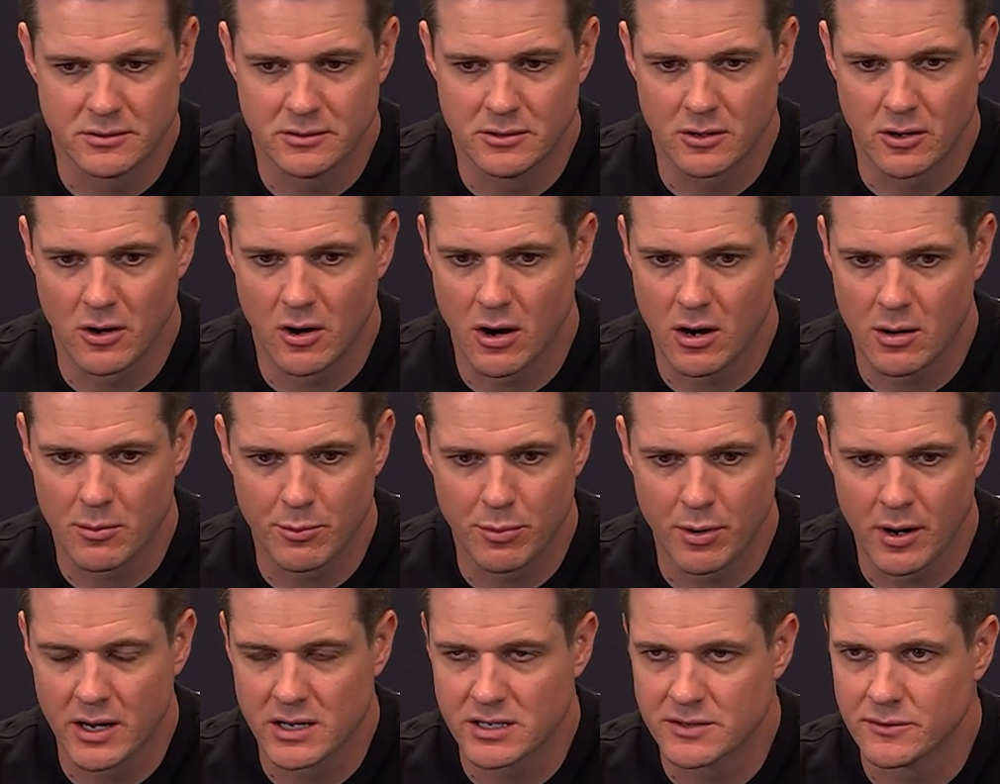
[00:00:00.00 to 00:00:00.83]
Your heart
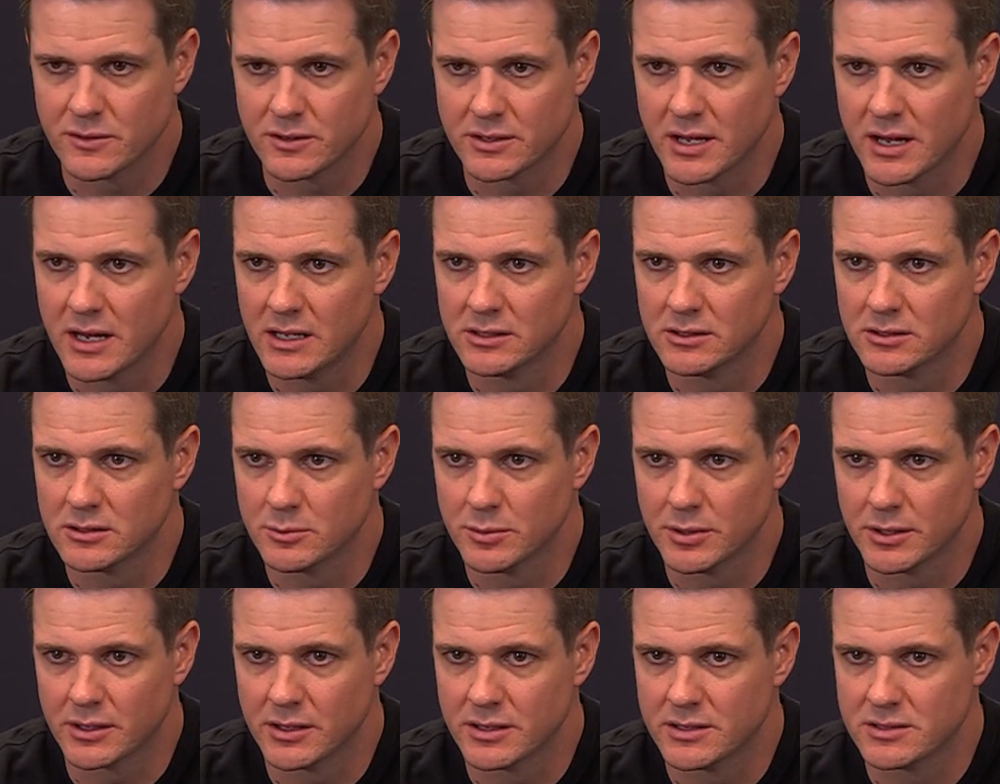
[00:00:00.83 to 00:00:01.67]
breaks for Taylor
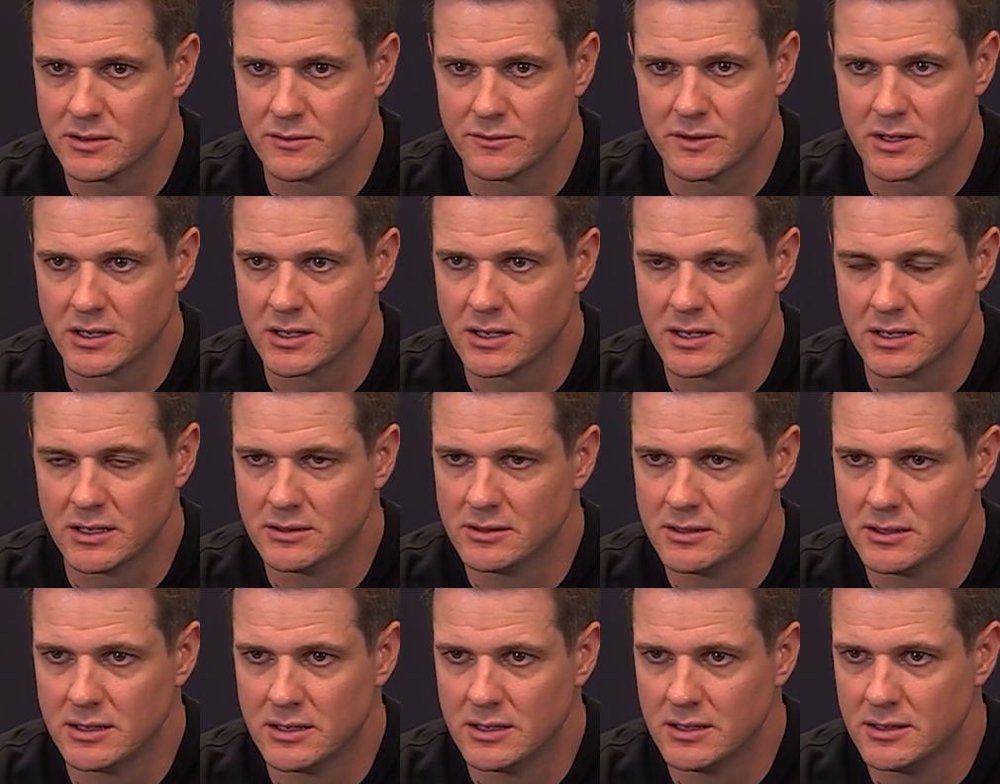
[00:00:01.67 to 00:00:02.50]
because of the kid
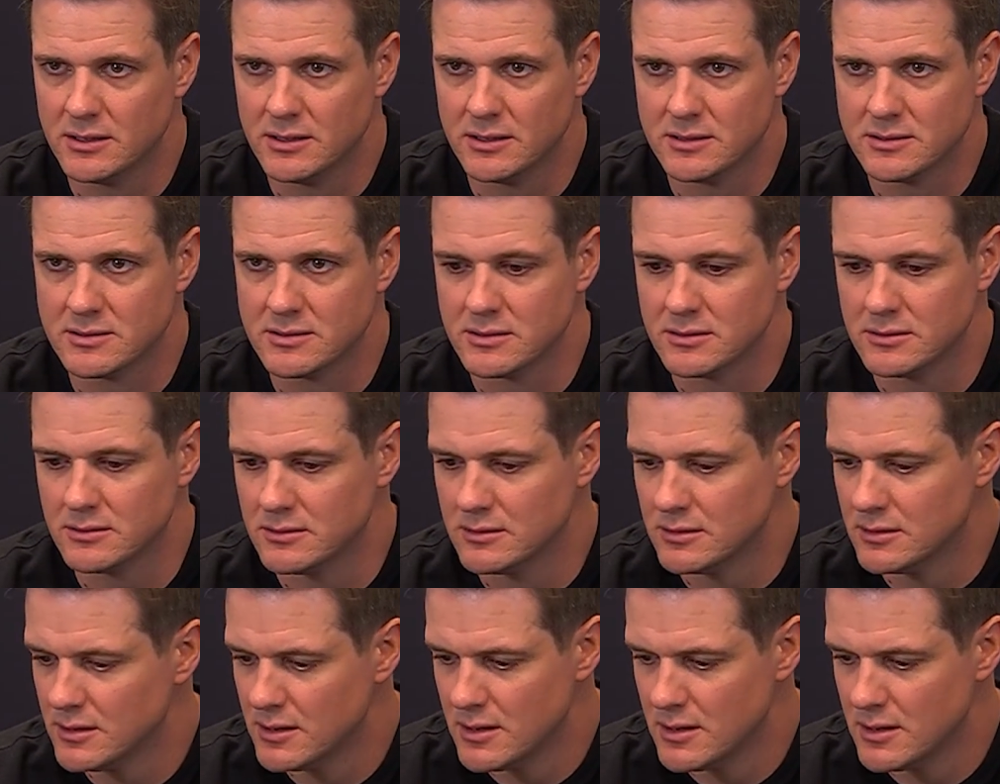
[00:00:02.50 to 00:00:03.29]
that he is, and